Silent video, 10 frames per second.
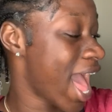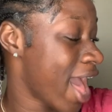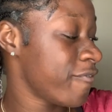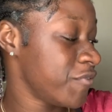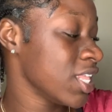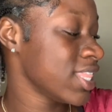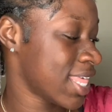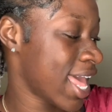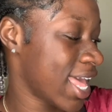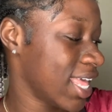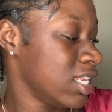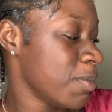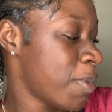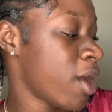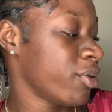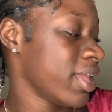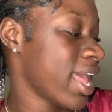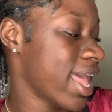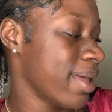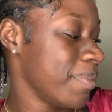I feel that the bottle
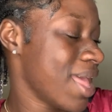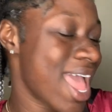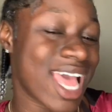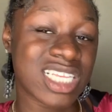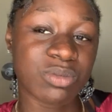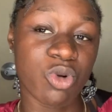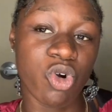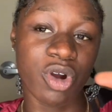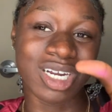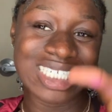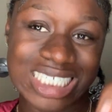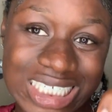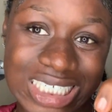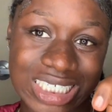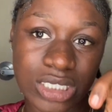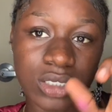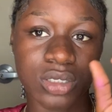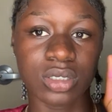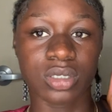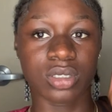cap has more,
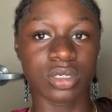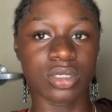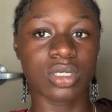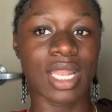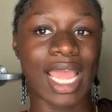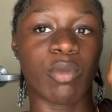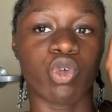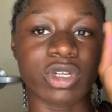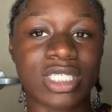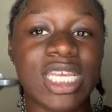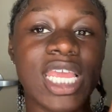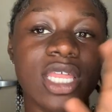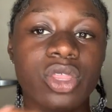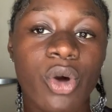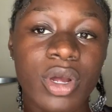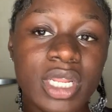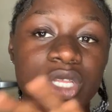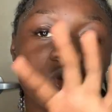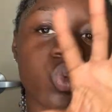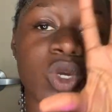like more teeth on it,
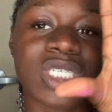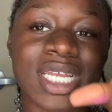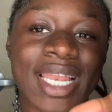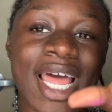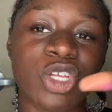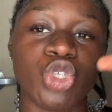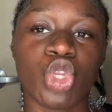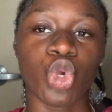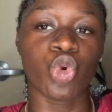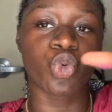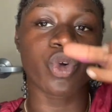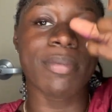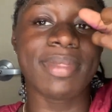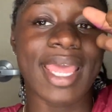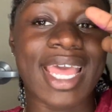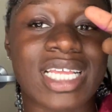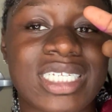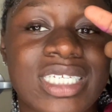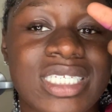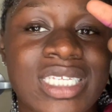which allows you to grip the
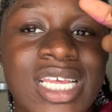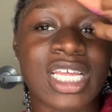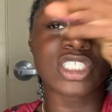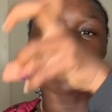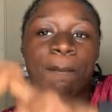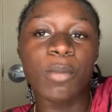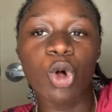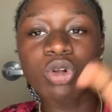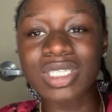edges to mold